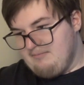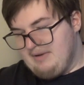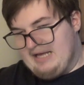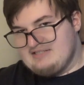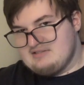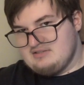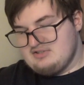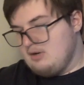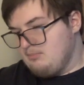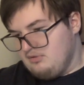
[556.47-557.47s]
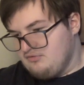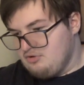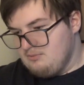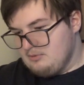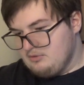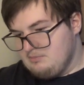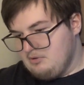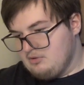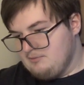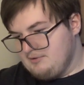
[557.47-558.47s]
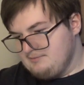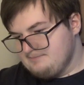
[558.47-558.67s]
best example of a humanoid Pokemon.